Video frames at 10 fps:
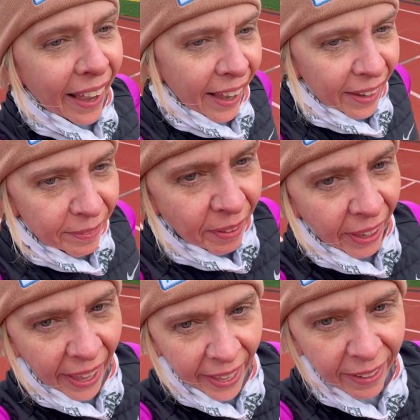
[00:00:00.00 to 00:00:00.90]

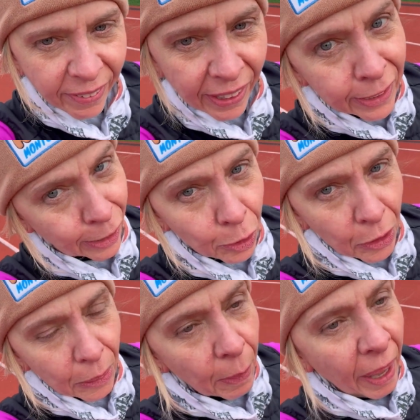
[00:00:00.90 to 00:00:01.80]
of
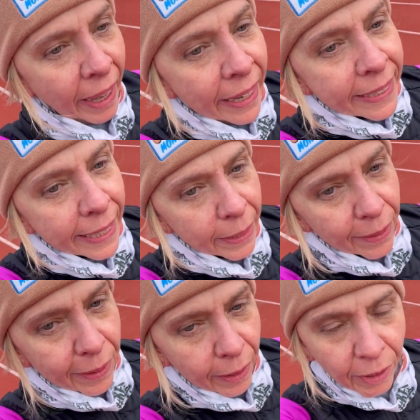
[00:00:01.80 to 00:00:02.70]
extreme.
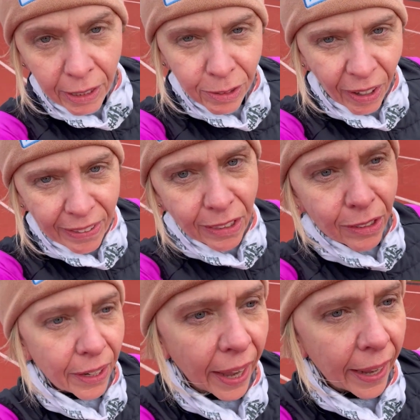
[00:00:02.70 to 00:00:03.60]
So run as fast as you
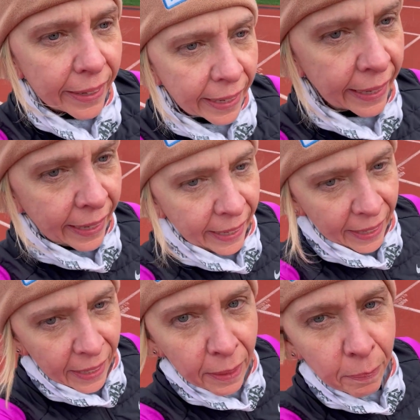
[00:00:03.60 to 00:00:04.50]
can
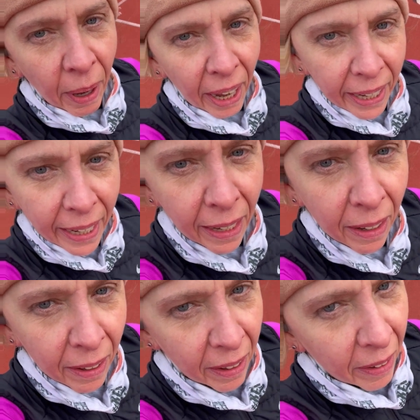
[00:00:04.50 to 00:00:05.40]
in
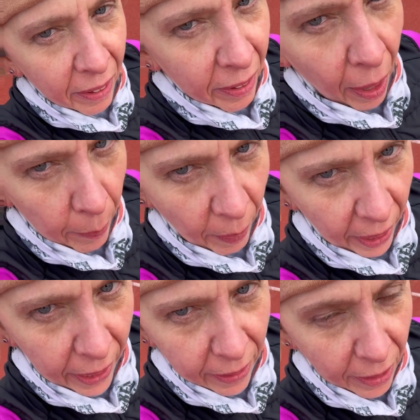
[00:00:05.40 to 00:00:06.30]
not
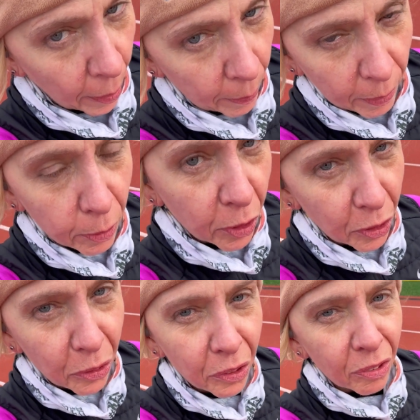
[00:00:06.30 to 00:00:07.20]
my tempo
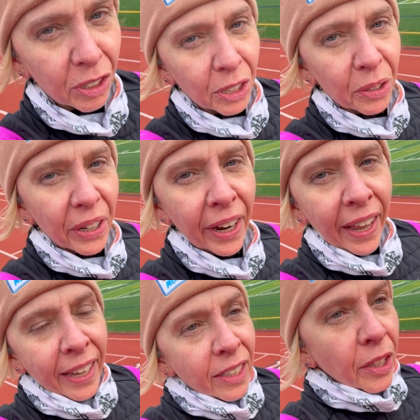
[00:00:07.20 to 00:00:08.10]
shoes for sure.
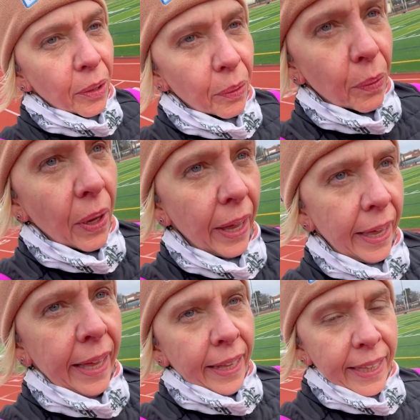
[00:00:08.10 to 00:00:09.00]
So
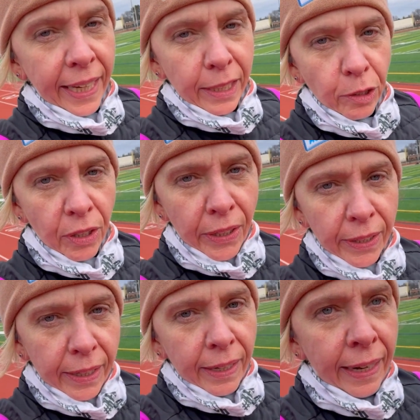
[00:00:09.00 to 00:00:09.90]
the
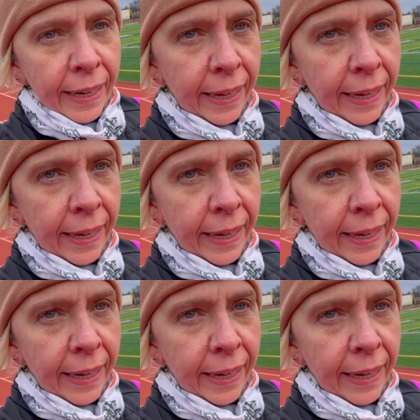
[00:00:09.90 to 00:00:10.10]
Adrenaline,